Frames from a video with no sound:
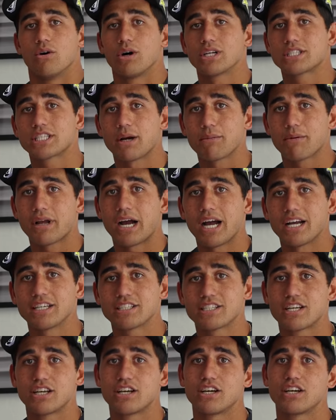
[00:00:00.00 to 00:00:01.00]
What's up
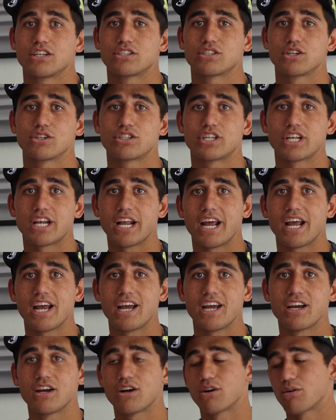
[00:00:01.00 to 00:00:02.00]
guys? So
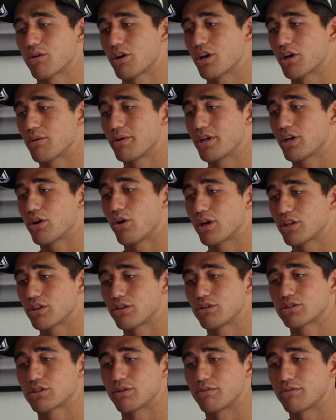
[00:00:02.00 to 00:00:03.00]
today we're gonna be going
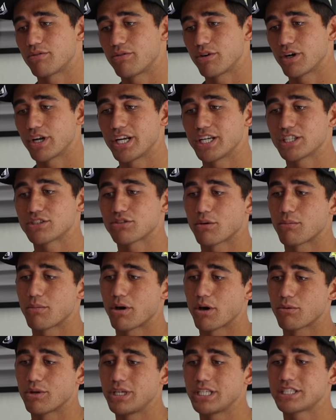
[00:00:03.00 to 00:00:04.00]
through some footage from
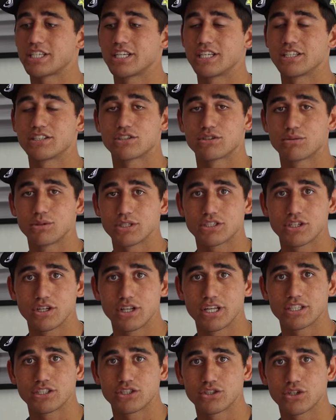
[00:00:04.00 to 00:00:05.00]
our recent
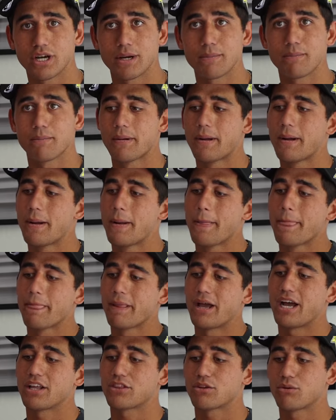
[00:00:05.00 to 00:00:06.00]
Switzerland trip
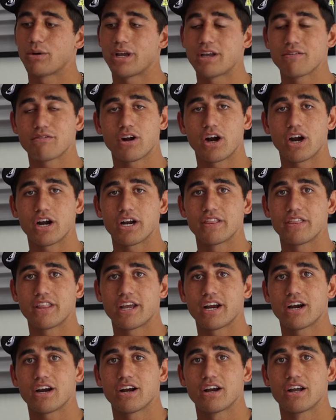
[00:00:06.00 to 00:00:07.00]
at the Wave Garden
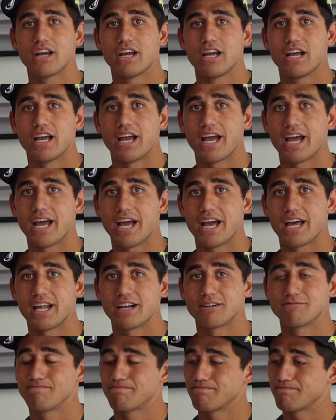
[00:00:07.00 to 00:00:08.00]
there.
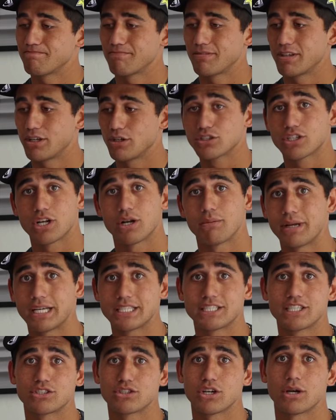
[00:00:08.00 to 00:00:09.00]
And it was an
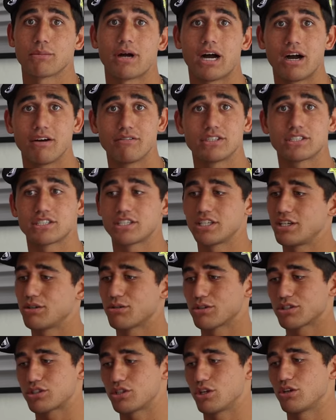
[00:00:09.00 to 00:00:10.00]
amazing trip. Obviously
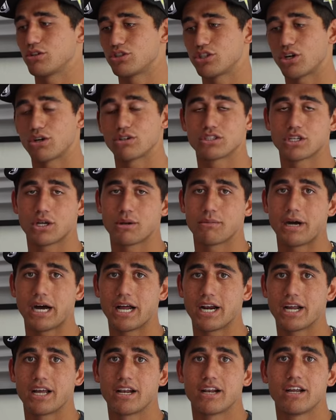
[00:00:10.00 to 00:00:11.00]
we're still jonesing
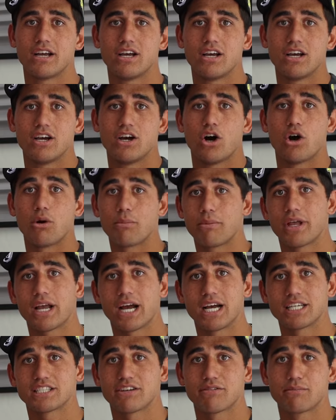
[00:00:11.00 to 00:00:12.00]
about it. Hope you
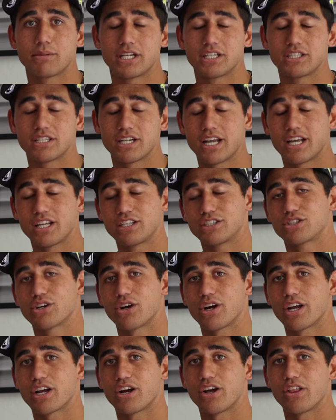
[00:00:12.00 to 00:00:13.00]
guys have been
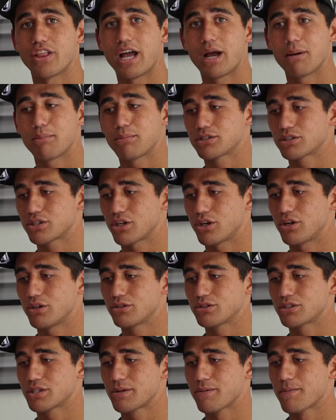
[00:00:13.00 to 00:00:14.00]
enjoying all the
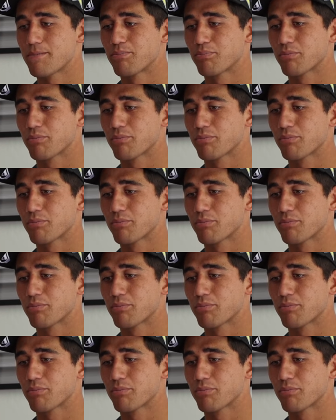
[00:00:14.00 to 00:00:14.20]
episodes.